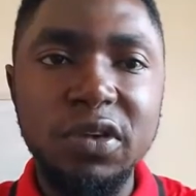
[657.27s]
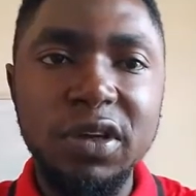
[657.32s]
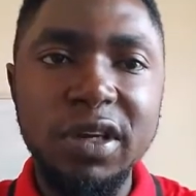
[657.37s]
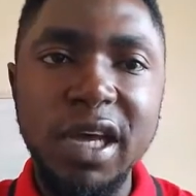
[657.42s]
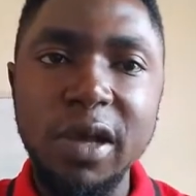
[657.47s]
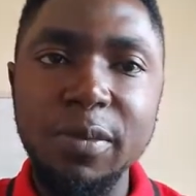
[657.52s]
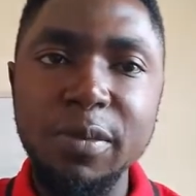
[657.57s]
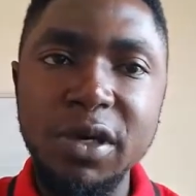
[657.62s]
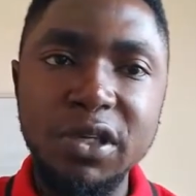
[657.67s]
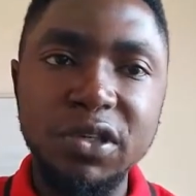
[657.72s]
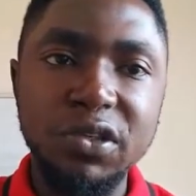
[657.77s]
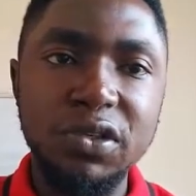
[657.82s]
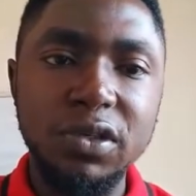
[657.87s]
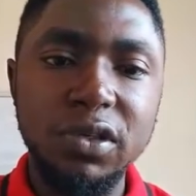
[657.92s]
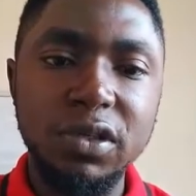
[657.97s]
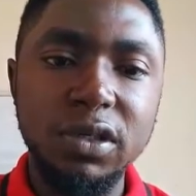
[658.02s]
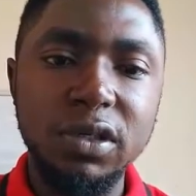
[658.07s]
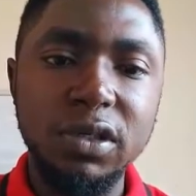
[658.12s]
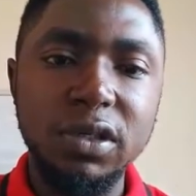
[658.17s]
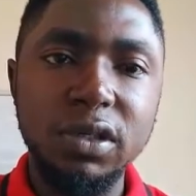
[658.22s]
dimension.
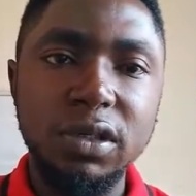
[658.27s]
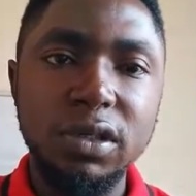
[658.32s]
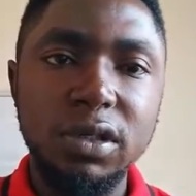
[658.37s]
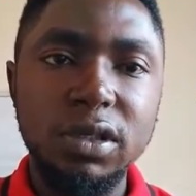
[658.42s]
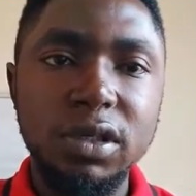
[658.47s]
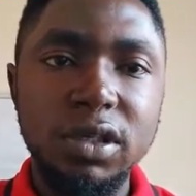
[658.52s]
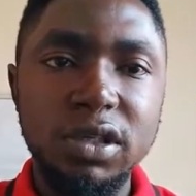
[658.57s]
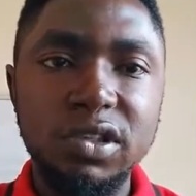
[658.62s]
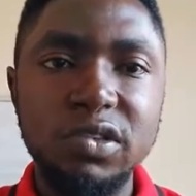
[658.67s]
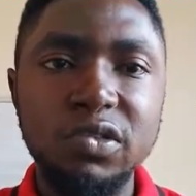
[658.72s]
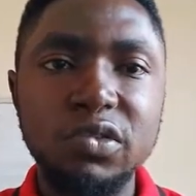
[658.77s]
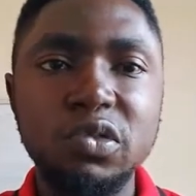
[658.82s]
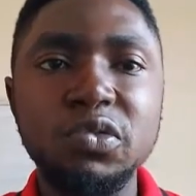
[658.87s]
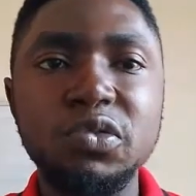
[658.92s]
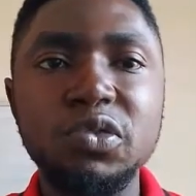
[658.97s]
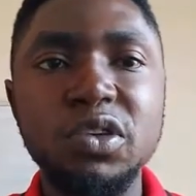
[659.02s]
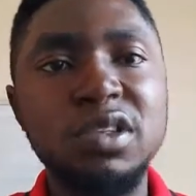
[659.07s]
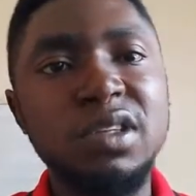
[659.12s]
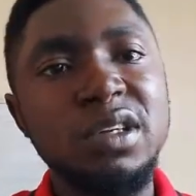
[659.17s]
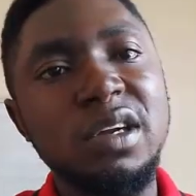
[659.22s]
It is used
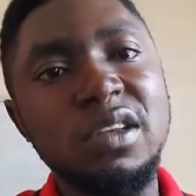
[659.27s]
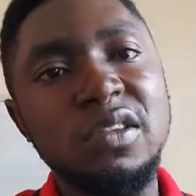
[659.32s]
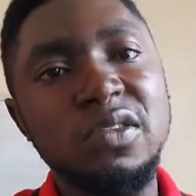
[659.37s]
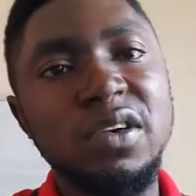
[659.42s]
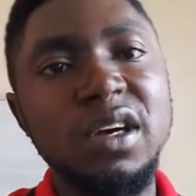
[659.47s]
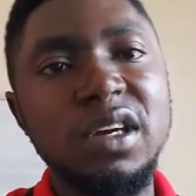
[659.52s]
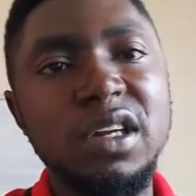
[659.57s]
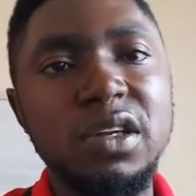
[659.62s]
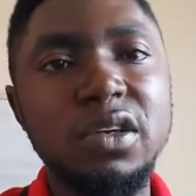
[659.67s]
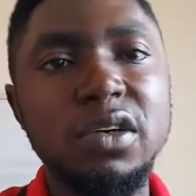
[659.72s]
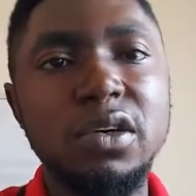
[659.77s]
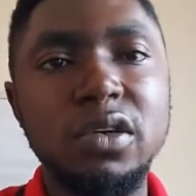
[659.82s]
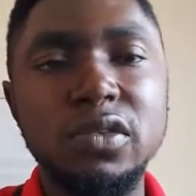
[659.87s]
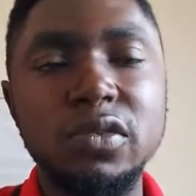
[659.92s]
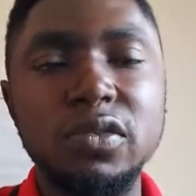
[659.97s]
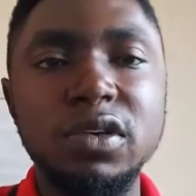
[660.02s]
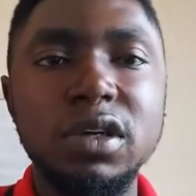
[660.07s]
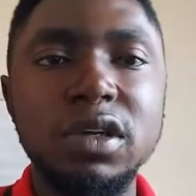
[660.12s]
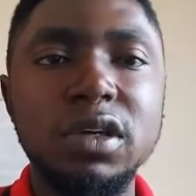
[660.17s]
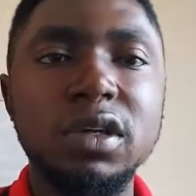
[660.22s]
for transferring of